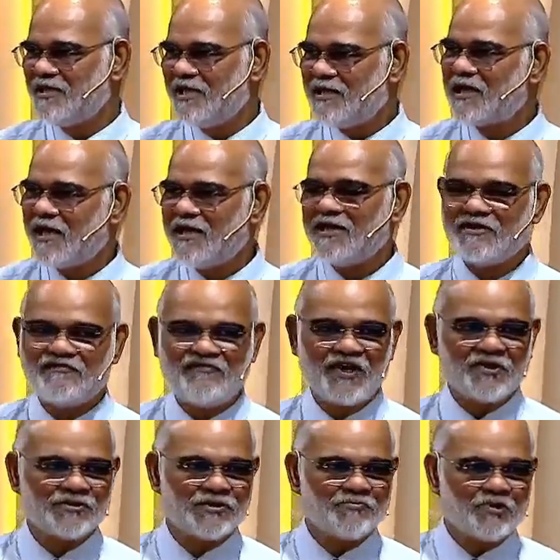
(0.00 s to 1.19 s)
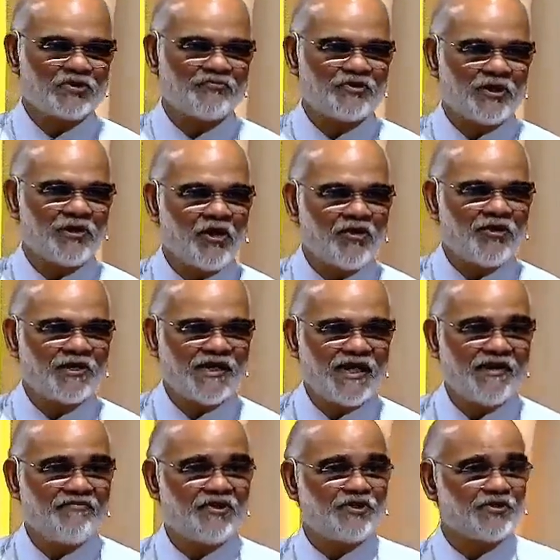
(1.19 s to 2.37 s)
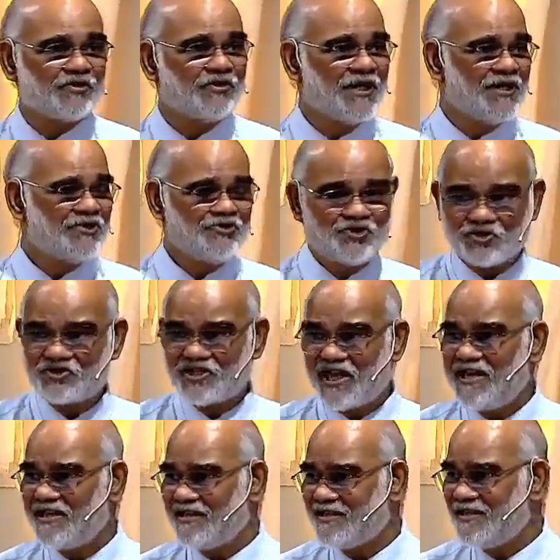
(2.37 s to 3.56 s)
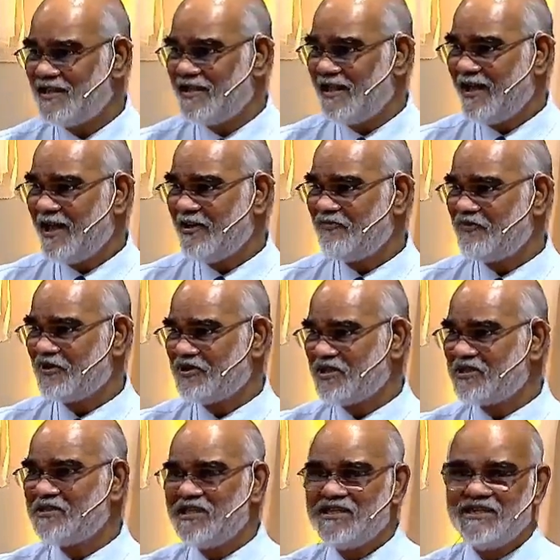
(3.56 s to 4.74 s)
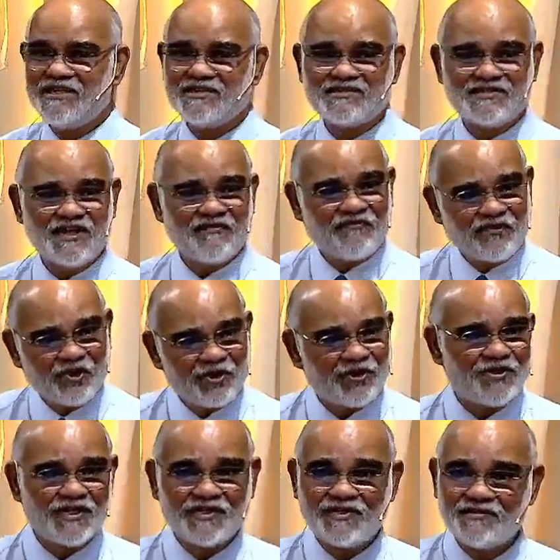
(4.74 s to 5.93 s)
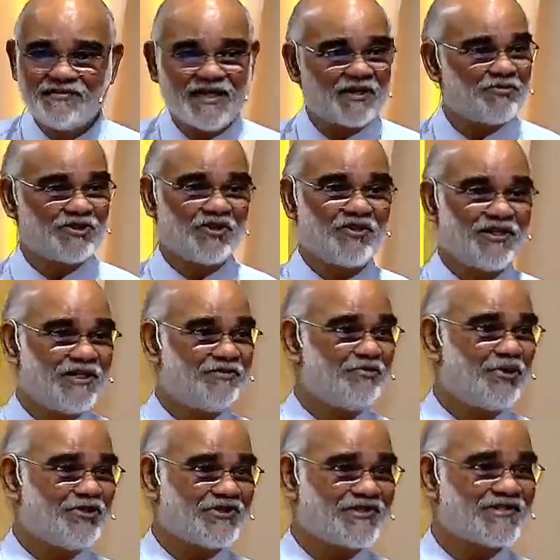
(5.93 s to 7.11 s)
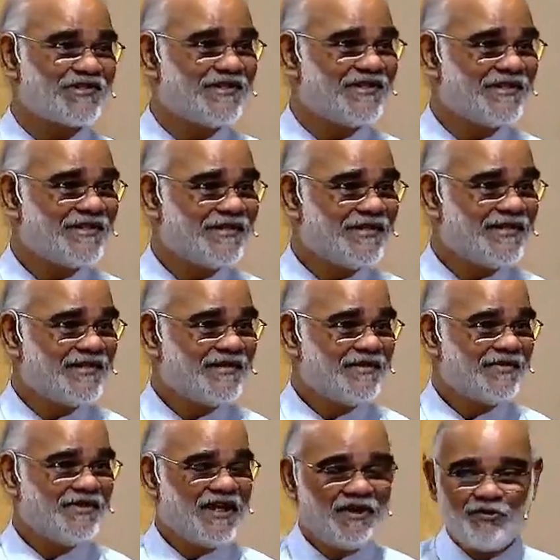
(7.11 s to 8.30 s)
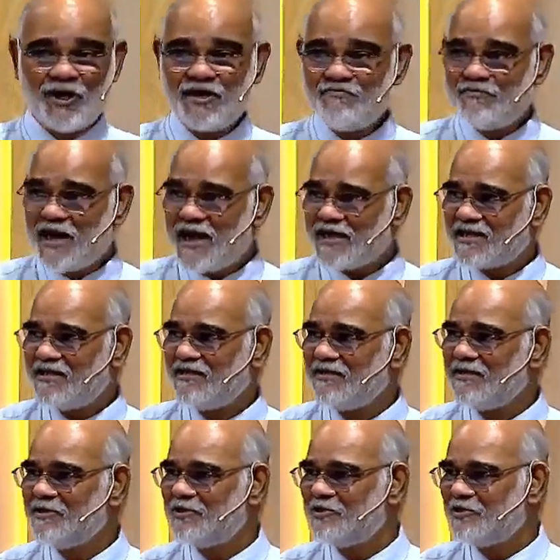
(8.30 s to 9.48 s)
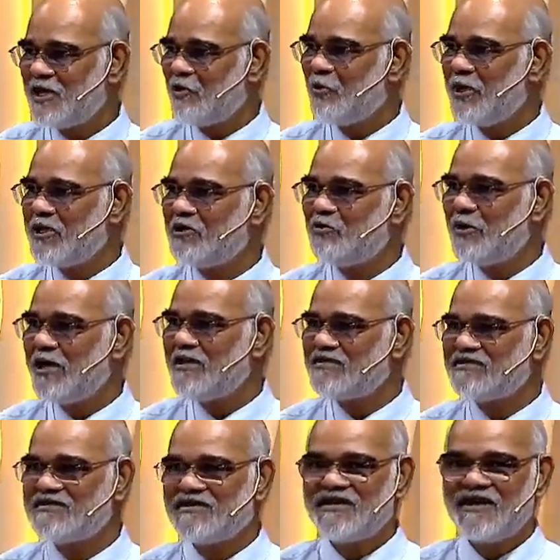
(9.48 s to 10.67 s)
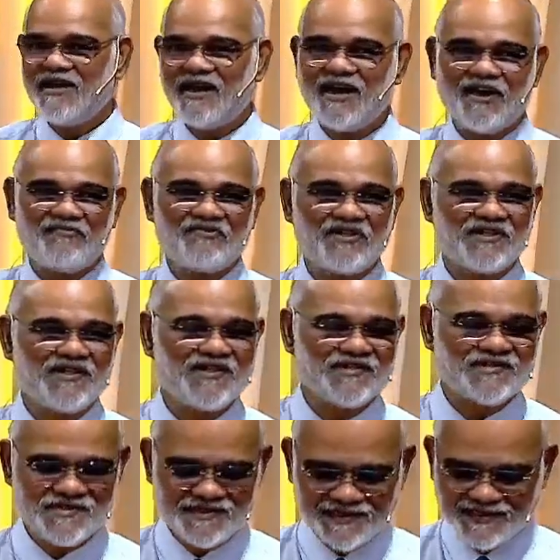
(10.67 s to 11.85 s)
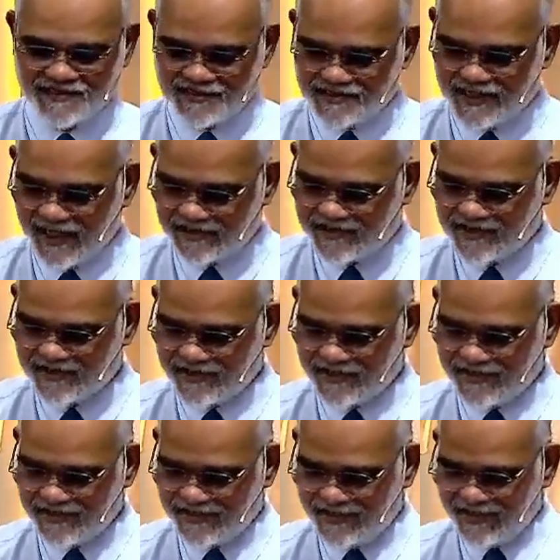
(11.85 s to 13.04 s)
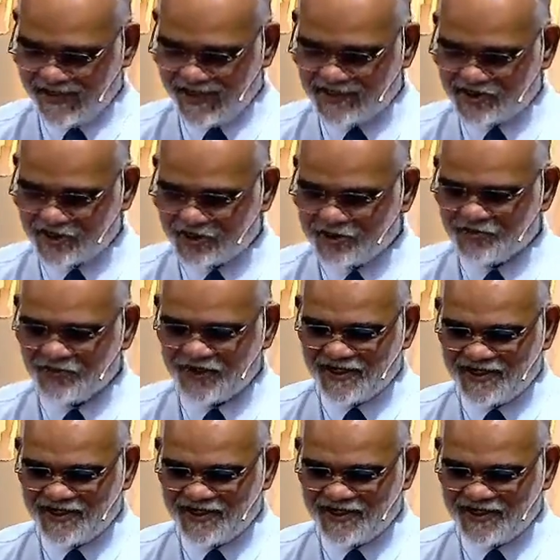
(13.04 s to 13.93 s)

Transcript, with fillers: Hilkiah found the book of the law and gave it to Josiah, and for 13 years they followed it, that was all it was. They went back to their wicked ways after his death. And so